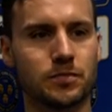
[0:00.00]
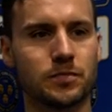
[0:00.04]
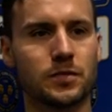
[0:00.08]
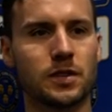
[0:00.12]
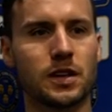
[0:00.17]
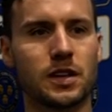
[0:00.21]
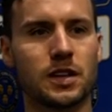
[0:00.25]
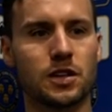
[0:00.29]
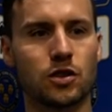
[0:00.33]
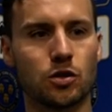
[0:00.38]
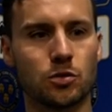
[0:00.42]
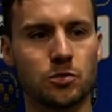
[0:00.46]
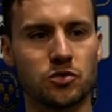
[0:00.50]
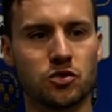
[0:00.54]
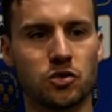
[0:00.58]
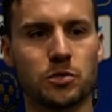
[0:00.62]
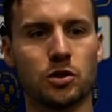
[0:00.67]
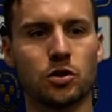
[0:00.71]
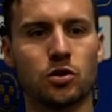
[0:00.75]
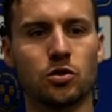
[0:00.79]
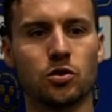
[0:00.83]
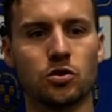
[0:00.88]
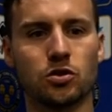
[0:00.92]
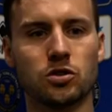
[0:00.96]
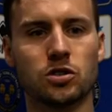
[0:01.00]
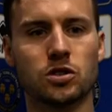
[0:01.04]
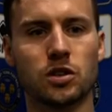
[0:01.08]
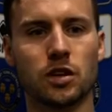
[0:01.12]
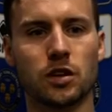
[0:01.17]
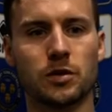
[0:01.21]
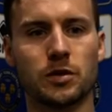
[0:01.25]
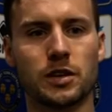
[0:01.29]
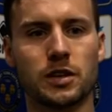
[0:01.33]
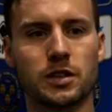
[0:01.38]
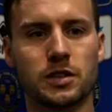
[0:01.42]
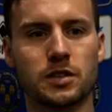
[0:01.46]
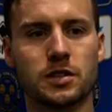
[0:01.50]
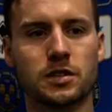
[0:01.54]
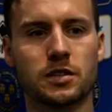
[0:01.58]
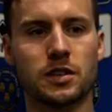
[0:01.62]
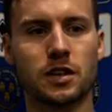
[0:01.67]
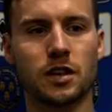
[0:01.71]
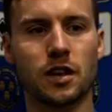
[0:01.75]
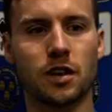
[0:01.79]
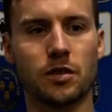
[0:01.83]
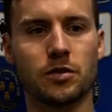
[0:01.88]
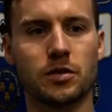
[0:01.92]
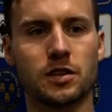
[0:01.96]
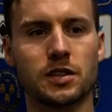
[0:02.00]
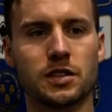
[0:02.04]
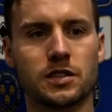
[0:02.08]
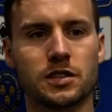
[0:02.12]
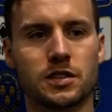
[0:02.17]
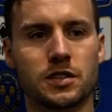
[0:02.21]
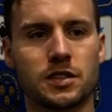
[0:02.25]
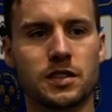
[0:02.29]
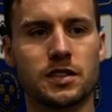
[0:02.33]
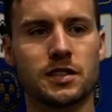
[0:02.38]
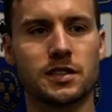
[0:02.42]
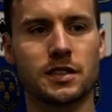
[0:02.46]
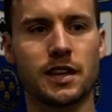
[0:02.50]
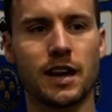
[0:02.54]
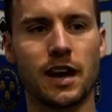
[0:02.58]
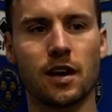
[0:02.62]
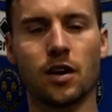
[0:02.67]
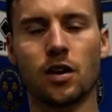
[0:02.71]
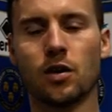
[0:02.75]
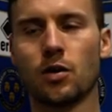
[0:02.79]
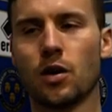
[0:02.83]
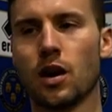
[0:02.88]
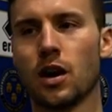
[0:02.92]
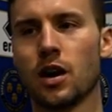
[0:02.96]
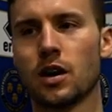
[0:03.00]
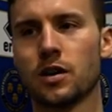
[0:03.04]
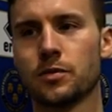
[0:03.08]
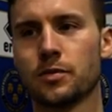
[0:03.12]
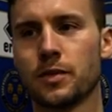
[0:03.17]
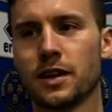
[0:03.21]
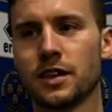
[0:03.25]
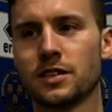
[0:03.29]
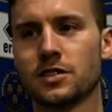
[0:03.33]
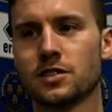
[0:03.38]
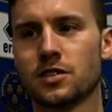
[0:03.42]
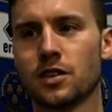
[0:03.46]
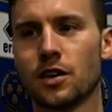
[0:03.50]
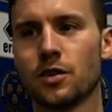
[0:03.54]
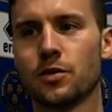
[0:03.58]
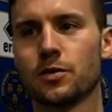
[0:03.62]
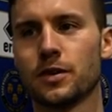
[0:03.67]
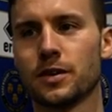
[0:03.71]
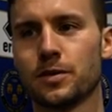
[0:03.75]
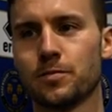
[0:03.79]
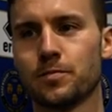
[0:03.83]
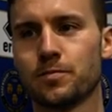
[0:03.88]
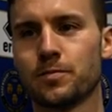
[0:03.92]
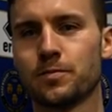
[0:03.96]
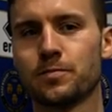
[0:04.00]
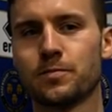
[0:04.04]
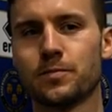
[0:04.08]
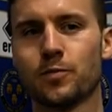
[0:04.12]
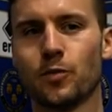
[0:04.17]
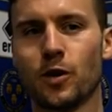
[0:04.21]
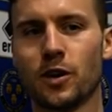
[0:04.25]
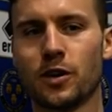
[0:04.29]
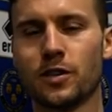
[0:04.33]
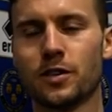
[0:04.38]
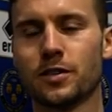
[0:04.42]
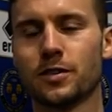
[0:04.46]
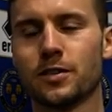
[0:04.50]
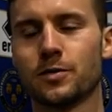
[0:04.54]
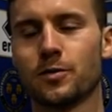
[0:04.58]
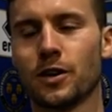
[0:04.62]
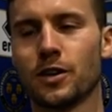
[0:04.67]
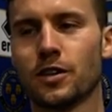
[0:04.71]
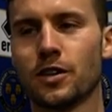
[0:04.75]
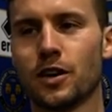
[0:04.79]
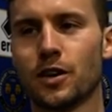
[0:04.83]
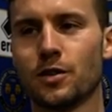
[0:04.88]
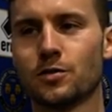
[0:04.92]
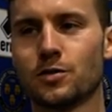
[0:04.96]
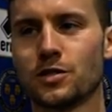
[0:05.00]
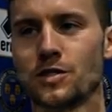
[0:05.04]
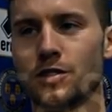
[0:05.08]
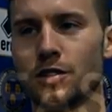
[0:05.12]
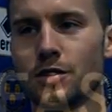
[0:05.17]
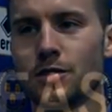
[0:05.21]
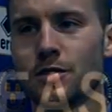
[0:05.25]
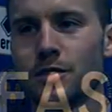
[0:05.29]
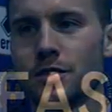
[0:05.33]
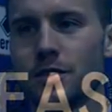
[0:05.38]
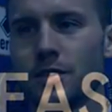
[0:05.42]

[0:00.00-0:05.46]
he comes from the hood, so he's you know he's he's ghetto hard man. So one of one of those two.